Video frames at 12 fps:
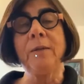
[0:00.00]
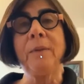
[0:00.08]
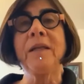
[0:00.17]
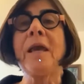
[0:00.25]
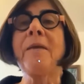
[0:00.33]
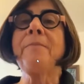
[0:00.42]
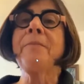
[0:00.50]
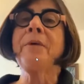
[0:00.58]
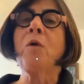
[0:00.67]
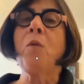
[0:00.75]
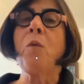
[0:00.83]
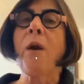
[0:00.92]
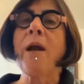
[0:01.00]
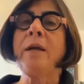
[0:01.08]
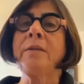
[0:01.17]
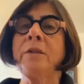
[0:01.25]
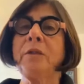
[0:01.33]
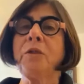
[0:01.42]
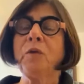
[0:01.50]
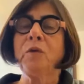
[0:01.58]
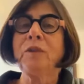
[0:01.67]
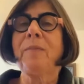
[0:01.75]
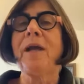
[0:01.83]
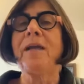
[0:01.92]
but I'm quite
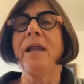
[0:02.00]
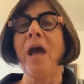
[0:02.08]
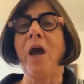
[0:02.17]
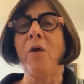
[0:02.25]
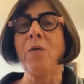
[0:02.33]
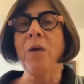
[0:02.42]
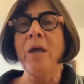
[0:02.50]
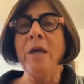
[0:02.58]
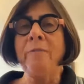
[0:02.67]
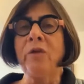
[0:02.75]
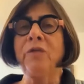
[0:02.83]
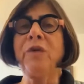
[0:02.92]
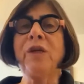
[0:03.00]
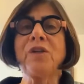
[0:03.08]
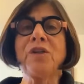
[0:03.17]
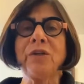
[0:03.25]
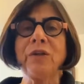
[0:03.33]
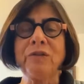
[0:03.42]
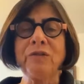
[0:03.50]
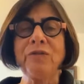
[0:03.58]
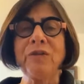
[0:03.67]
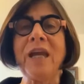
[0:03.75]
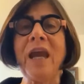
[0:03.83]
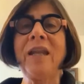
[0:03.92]
used by now to
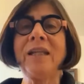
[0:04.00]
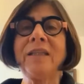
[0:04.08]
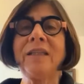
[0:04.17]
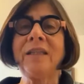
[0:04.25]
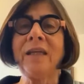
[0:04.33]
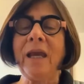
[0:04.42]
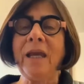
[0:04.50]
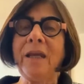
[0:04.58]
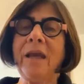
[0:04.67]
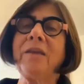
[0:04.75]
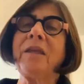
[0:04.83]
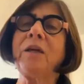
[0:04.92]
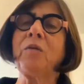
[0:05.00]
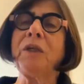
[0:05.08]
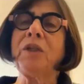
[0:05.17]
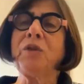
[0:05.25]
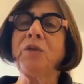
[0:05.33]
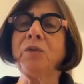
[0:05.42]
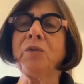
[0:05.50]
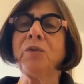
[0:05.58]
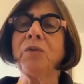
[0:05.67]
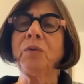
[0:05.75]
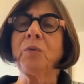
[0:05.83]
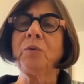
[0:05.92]
virtual reality, and I think
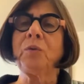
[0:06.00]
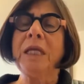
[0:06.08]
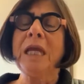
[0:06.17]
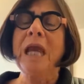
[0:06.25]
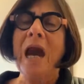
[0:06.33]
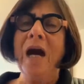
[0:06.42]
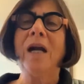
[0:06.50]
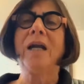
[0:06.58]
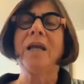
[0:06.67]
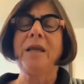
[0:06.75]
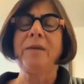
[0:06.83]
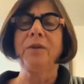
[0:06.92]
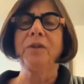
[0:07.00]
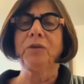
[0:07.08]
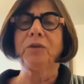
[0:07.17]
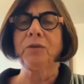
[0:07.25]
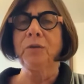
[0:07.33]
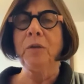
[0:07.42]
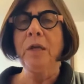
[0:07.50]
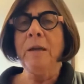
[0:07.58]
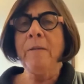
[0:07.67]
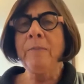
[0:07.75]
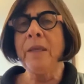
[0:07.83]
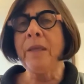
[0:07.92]
we are able to
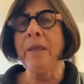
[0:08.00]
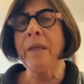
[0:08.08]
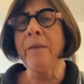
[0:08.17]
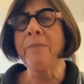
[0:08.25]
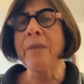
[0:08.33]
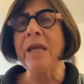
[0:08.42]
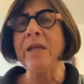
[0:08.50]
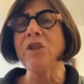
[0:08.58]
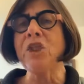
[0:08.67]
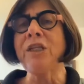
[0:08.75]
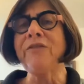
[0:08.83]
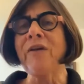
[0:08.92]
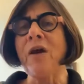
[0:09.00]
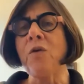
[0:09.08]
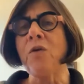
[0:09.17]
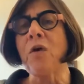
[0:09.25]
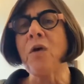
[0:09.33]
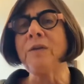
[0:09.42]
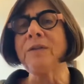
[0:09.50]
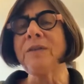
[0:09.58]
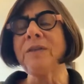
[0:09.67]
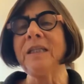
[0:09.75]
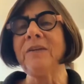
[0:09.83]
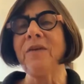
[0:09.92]
achieve our
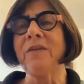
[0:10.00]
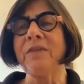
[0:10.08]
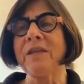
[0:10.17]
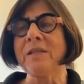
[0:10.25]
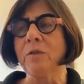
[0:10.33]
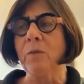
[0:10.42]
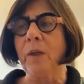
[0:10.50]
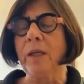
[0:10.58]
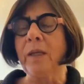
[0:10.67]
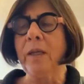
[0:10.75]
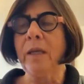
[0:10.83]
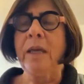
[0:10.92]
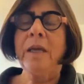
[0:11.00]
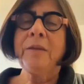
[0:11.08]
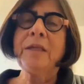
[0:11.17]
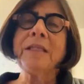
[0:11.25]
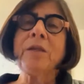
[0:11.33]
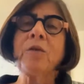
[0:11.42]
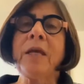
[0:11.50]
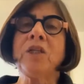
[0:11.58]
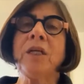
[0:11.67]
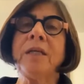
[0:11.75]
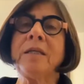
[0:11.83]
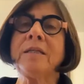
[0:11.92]
goals even this way. The
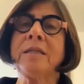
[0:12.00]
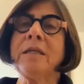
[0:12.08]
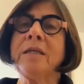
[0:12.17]
situation is